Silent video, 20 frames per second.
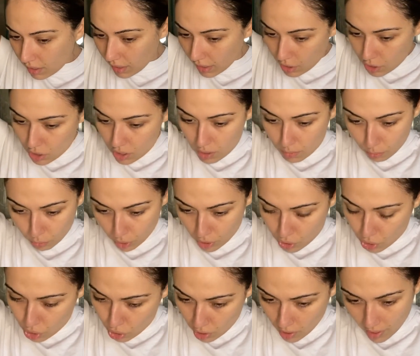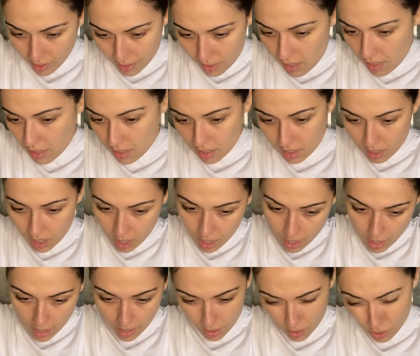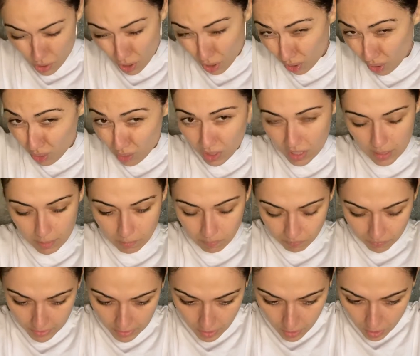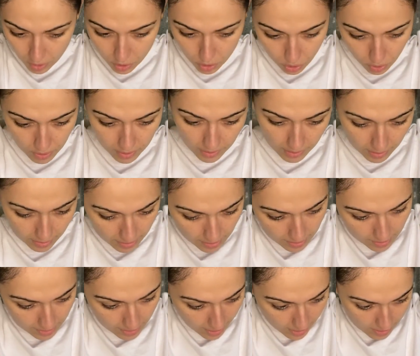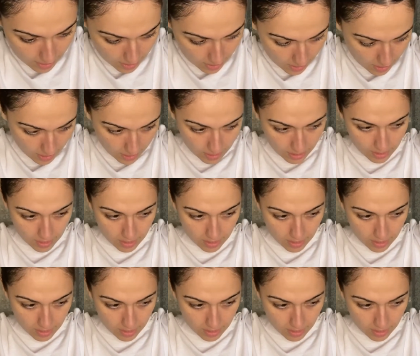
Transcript: I just moisturize and tone. So I like to set